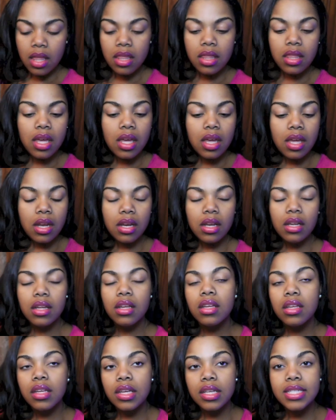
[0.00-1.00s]
Then
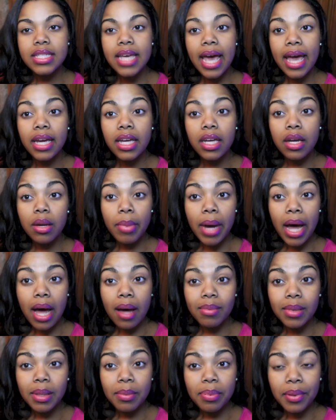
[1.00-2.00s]
you take your
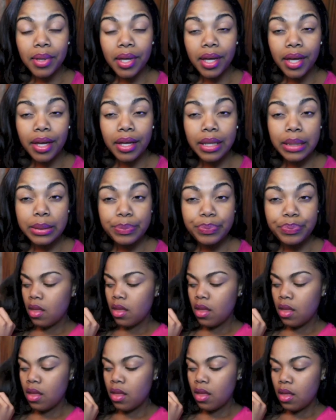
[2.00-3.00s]
bobby pin,
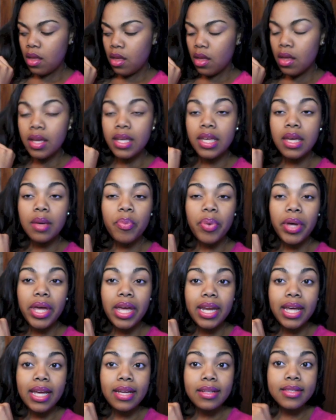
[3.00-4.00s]
you
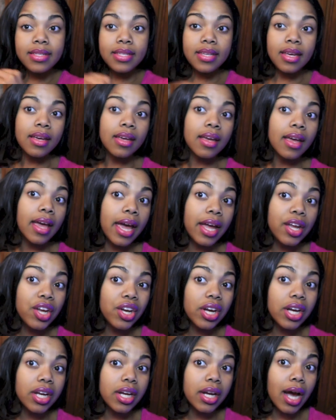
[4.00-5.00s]
pin it, and
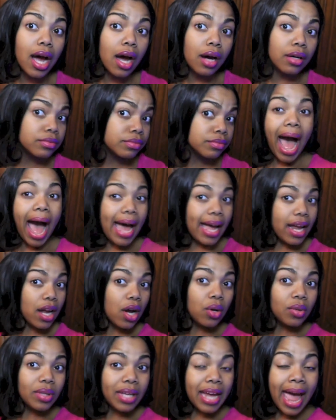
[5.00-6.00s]
you're good to go.
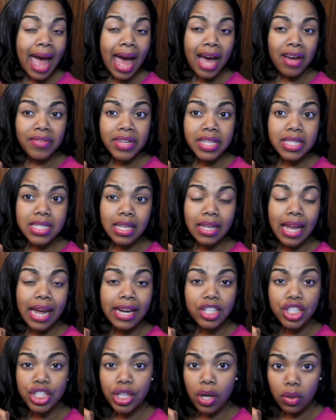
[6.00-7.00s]
I only have it to
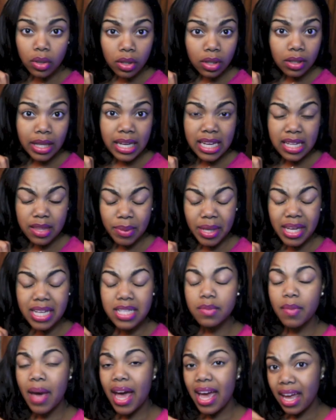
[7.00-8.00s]
like shoulder length
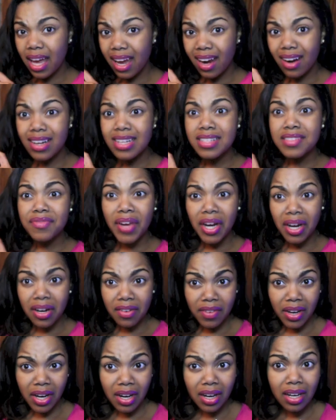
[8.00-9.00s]
because my hair is
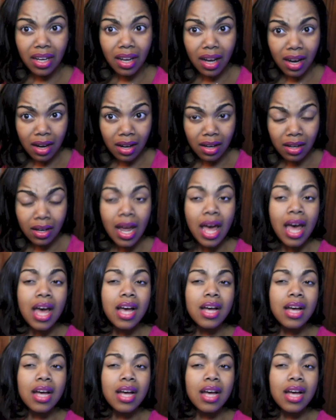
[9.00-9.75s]
very, very long.